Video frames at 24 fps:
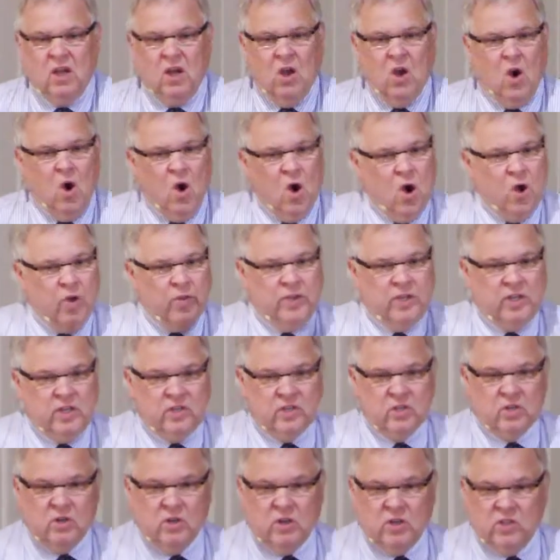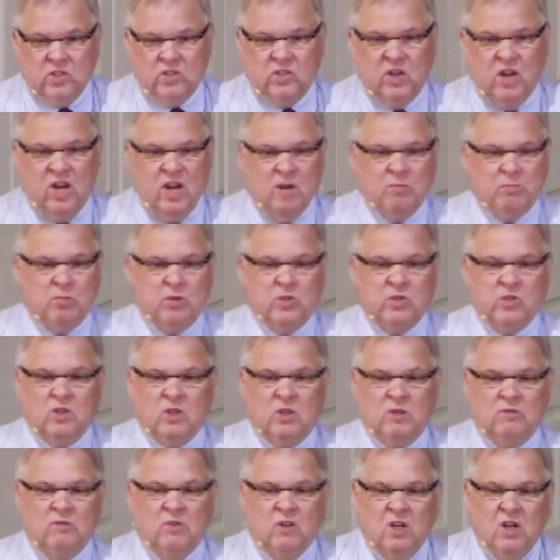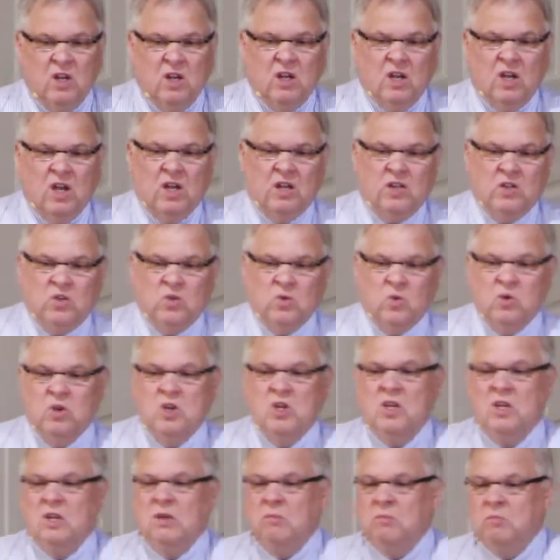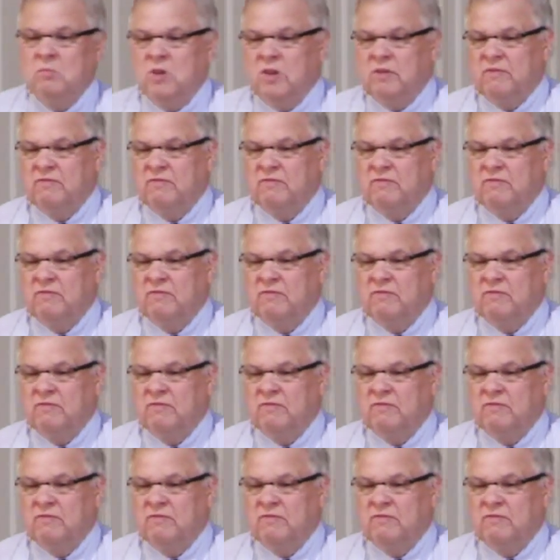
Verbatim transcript: All these are examples of a dream that